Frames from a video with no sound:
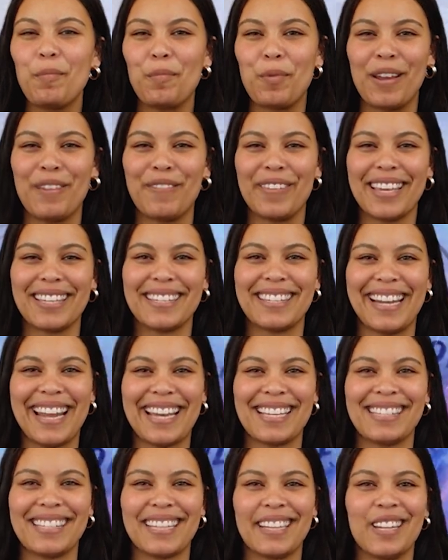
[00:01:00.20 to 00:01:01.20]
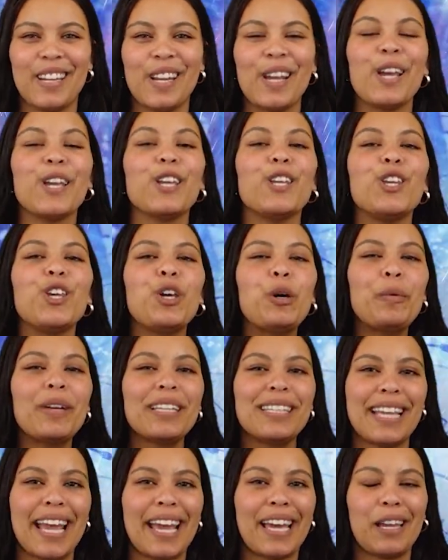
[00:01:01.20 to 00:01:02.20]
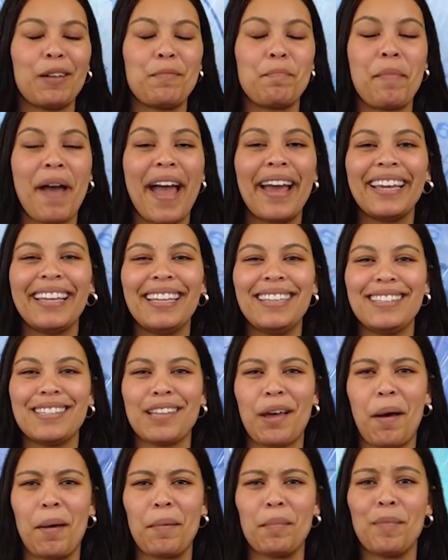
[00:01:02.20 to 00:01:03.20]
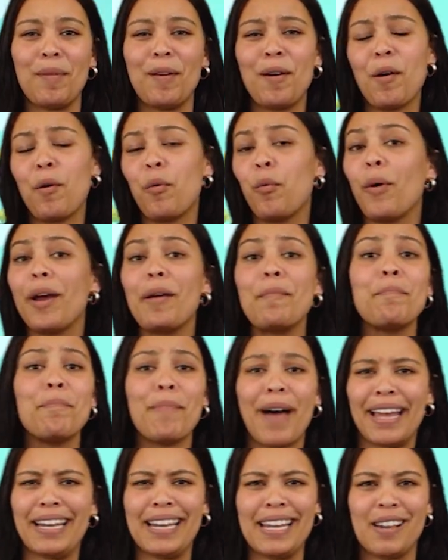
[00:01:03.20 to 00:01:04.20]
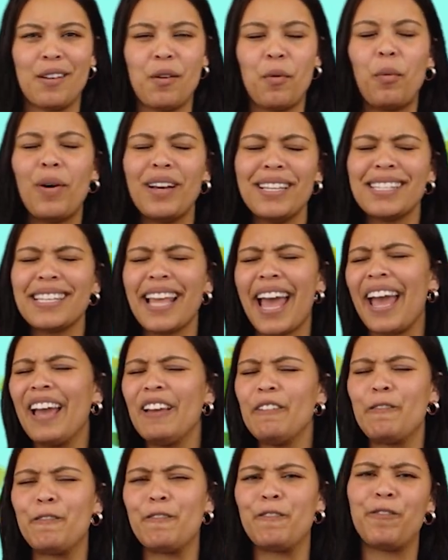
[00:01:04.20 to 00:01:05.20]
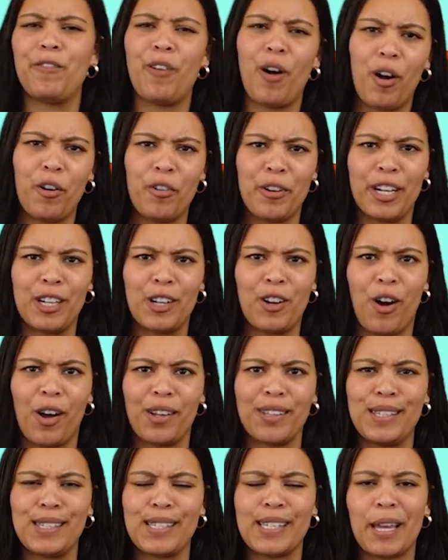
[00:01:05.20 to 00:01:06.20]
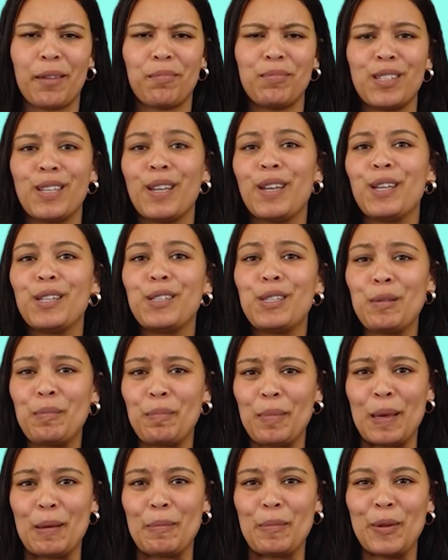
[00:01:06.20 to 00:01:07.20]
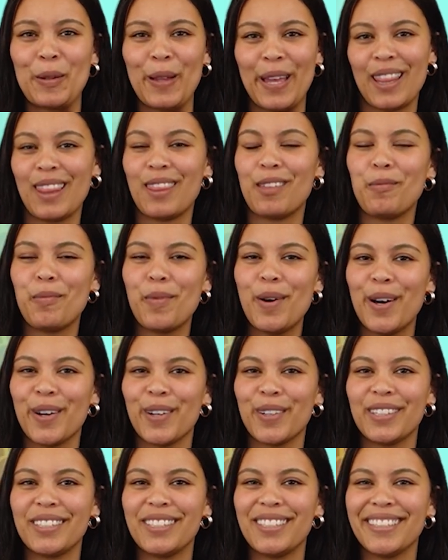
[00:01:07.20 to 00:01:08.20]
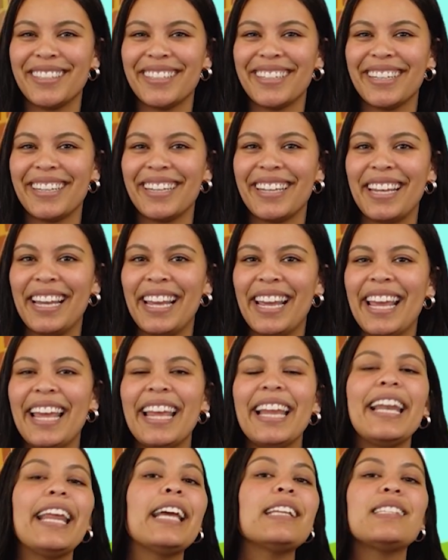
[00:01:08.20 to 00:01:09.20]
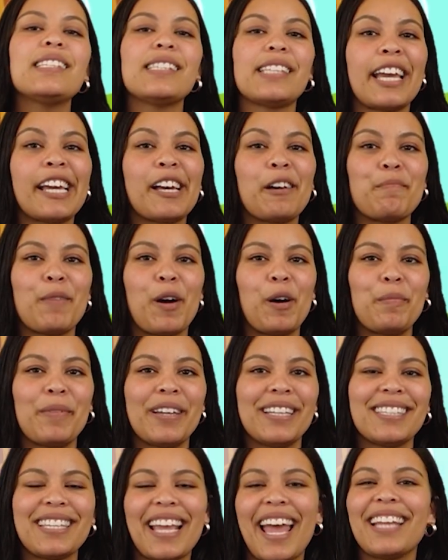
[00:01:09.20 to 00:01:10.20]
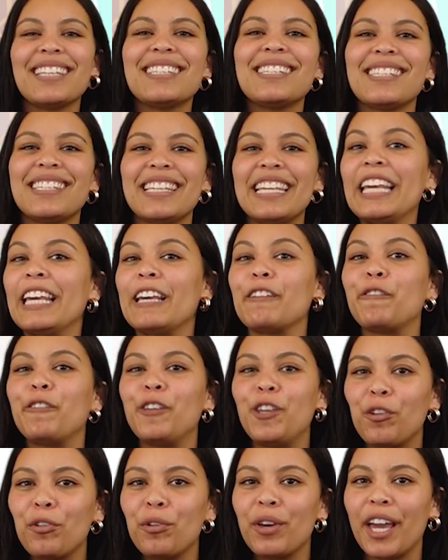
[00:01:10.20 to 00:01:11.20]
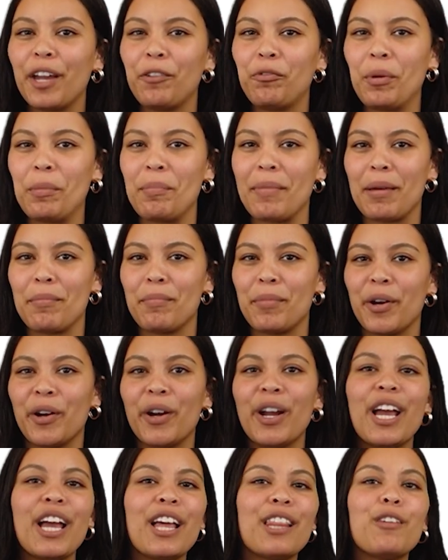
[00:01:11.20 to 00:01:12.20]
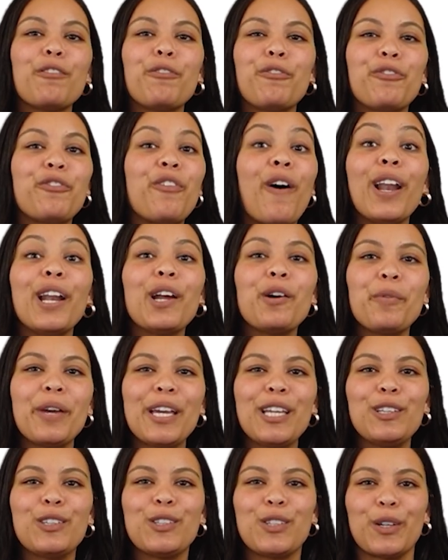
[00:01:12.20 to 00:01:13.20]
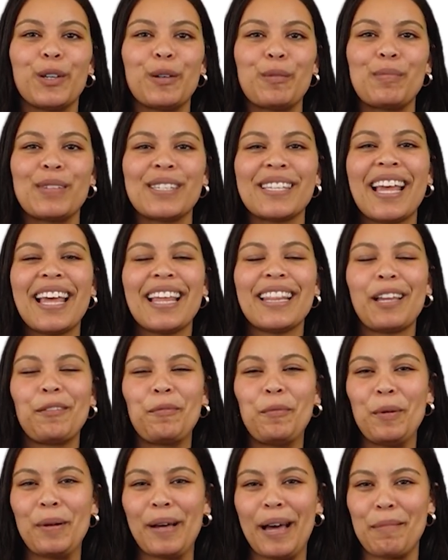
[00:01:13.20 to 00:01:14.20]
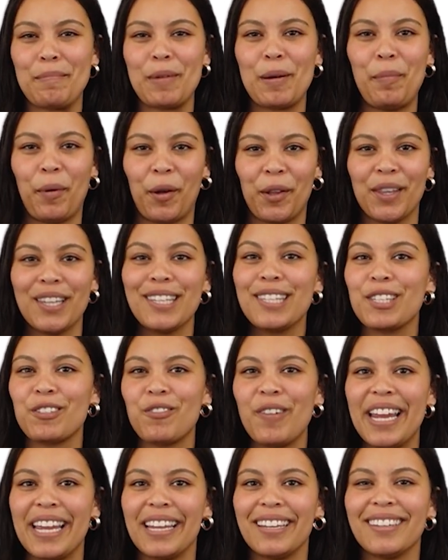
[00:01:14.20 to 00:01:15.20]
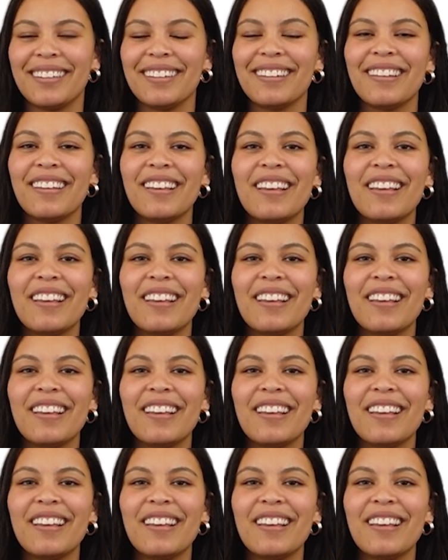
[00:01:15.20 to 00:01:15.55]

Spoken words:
our previous lesson, you were taken back in time where money was a foreign concept to people in the world. Let's take a moment and see if you can remember the following terms that will come up on the screen.